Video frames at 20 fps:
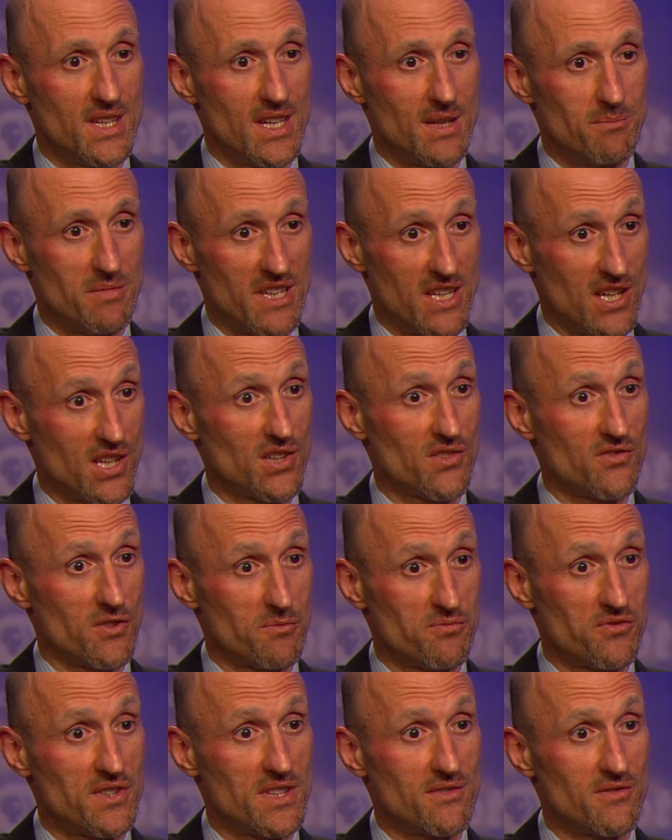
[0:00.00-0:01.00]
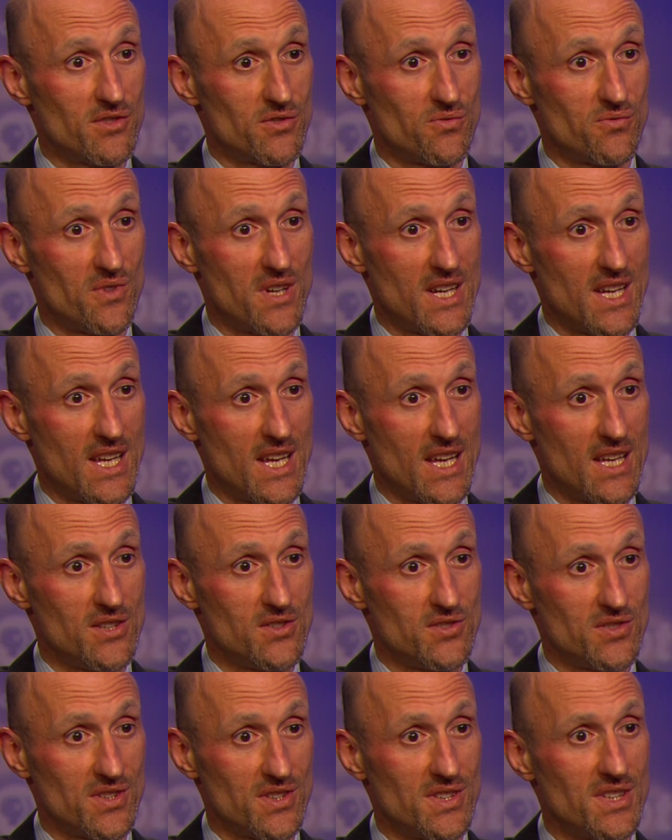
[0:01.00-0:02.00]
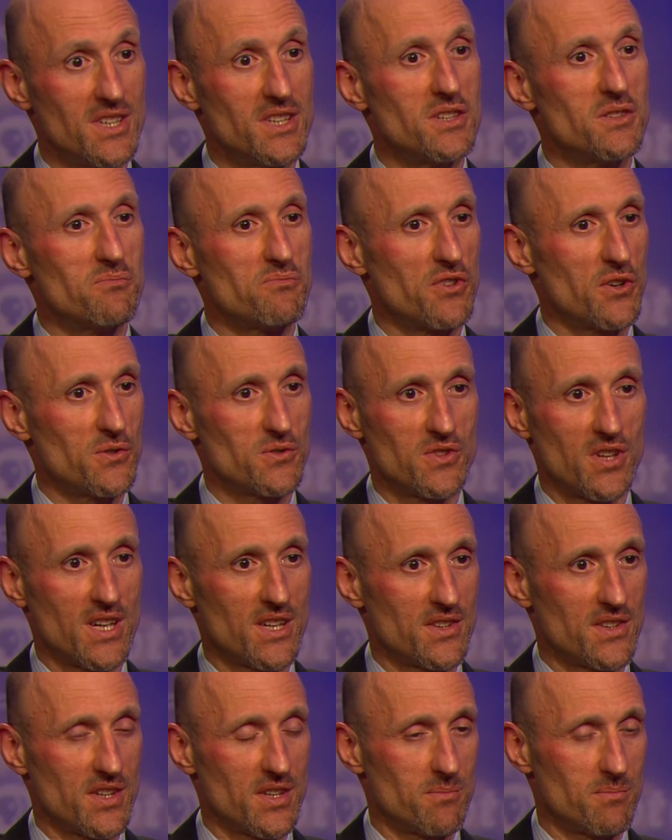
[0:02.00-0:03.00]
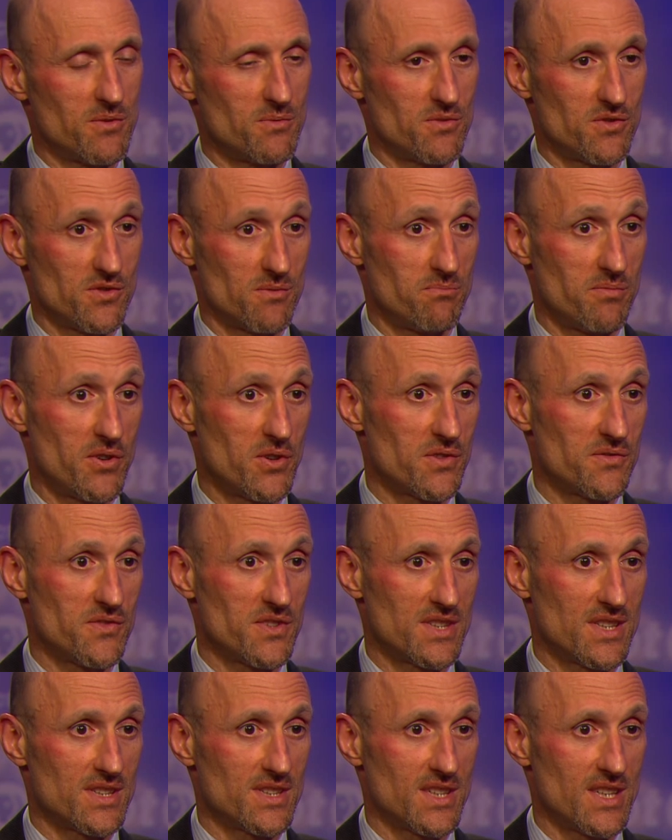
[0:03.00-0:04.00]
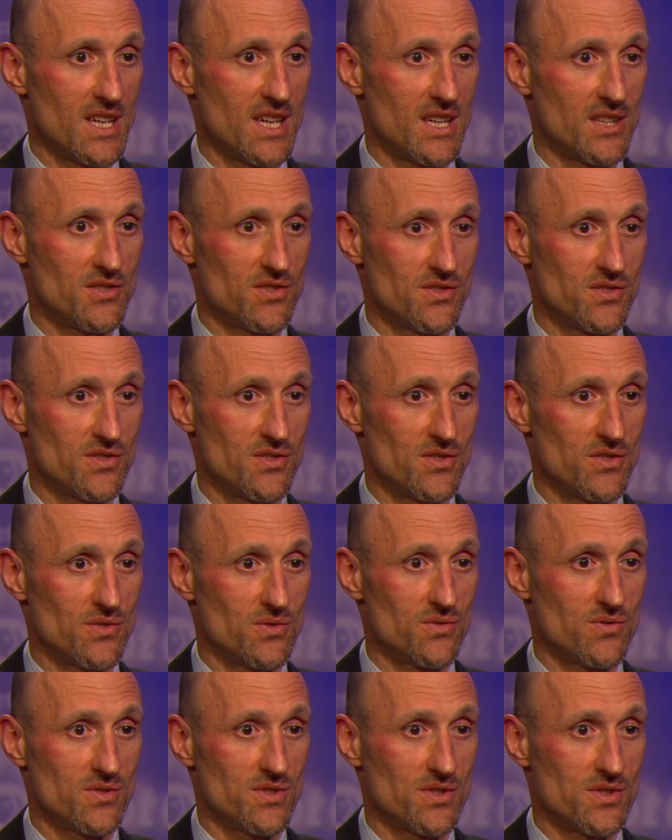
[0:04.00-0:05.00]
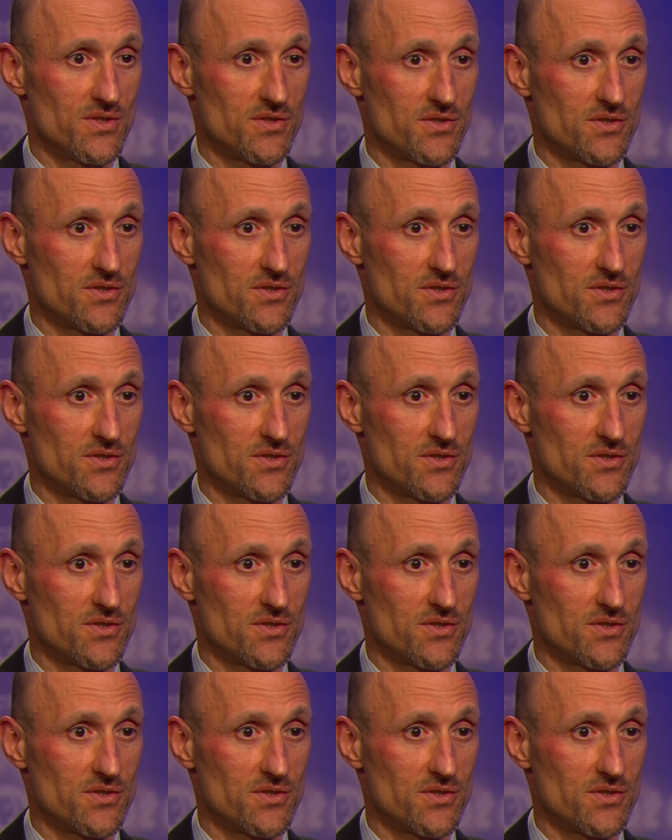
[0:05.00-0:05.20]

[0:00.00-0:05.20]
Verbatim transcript: And because of her previous radiation, proton therapy was a perfect indication to use in her